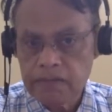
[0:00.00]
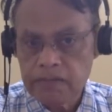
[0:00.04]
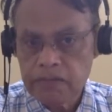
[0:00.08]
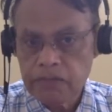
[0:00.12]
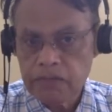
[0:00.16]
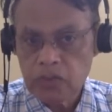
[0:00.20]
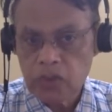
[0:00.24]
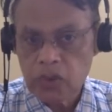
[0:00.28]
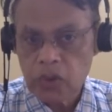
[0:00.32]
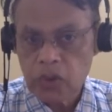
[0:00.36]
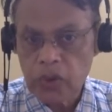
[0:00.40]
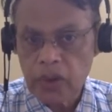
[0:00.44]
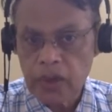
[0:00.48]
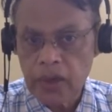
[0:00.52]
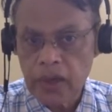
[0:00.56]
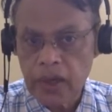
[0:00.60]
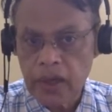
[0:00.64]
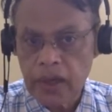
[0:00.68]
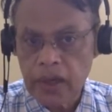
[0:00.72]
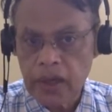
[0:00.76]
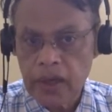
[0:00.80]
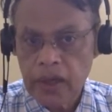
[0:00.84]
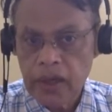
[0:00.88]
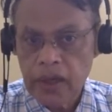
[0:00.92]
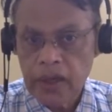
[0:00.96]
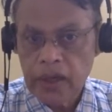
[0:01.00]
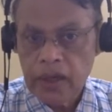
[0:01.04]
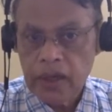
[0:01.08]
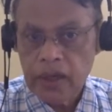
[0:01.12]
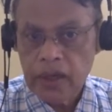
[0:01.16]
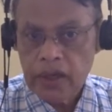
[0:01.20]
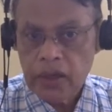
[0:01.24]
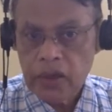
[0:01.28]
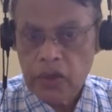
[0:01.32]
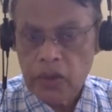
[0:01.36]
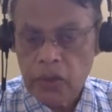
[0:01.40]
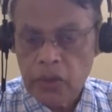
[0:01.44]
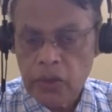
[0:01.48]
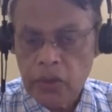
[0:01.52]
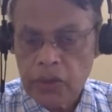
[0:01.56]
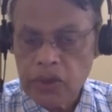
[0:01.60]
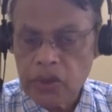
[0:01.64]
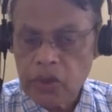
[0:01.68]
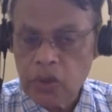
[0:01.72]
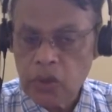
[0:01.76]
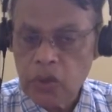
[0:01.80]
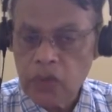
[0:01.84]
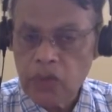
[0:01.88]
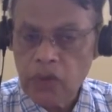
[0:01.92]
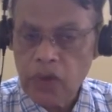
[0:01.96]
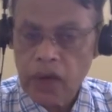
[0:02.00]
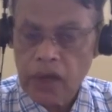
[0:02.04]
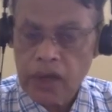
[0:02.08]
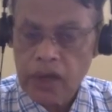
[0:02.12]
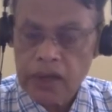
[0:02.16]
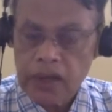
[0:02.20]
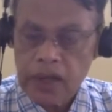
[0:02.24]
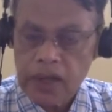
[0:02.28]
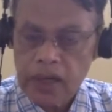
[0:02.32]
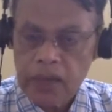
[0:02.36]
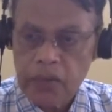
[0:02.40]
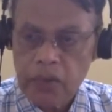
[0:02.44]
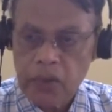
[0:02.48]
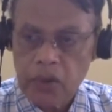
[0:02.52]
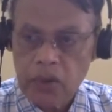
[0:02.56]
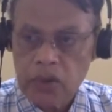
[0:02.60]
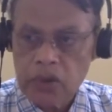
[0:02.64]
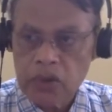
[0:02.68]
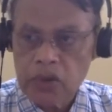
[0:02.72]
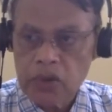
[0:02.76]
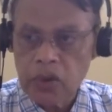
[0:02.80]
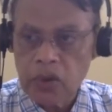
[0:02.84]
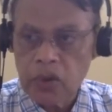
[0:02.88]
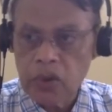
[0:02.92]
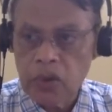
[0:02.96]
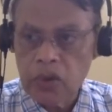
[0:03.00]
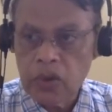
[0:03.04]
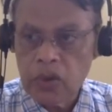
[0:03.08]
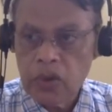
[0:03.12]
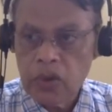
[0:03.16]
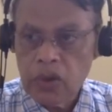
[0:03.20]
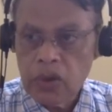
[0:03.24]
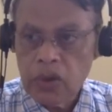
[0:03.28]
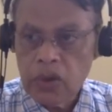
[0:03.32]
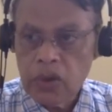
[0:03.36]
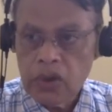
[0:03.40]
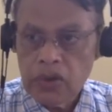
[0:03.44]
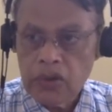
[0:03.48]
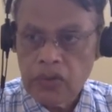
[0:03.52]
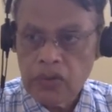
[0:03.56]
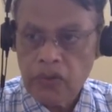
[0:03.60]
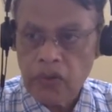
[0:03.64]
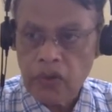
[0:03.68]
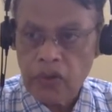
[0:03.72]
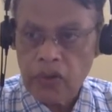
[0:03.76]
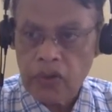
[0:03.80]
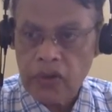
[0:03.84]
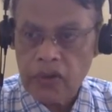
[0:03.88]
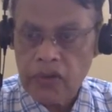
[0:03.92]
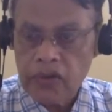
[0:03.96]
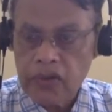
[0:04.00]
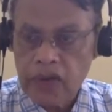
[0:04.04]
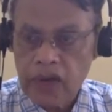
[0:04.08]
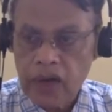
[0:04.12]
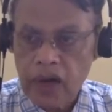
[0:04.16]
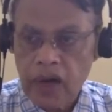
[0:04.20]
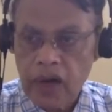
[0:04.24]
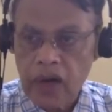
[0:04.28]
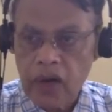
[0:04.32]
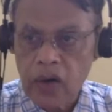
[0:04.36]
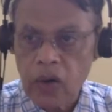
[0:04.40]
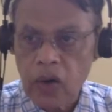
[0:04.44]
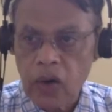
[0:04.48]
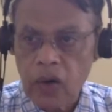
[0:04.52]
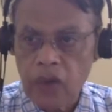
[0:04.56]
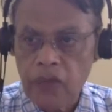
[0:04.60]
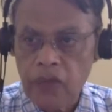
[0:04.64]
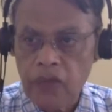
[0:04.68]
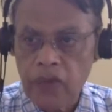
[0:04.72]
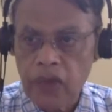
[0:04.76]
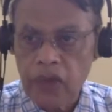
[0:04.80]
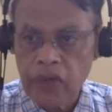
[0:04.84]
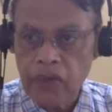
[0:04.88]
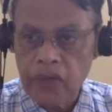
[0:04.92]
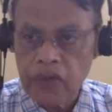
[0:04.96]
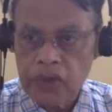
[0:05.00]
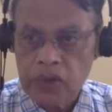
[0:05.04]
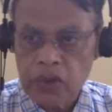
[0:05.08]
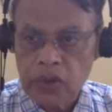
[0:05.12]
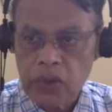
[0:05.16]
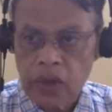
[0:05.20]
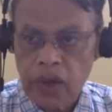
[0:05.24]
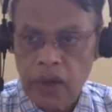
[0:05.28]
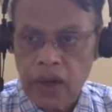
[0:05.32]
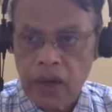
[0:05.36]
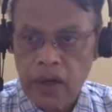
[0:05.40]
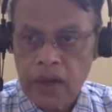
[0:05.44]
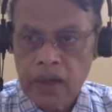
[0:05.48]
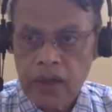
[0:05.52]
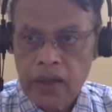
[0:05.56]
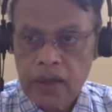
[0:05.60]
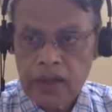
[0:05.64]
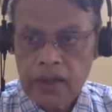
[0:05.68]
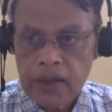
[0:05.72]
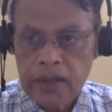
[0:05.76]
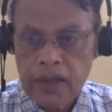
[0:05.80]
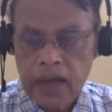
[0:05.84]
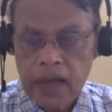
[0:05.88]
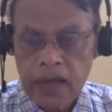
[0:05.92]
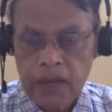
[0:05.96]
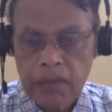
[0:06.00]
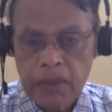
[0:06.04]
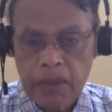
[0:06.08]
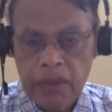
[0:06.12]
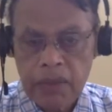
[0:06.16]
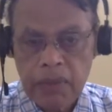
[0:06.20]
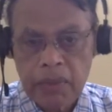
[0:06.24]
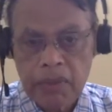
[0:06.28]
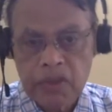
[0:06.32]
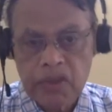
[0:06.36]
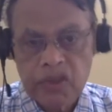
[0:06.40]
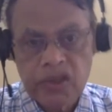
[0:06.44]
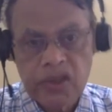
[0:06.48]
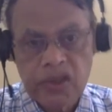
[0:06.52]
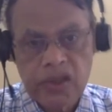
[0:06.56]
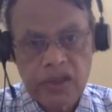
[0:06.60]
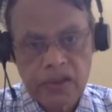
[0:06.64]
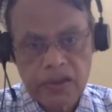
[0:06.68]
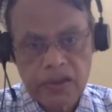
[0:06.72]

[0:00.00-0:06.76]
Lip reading: Okay. You must look for other limb also for the scar of a fistula that may be missing.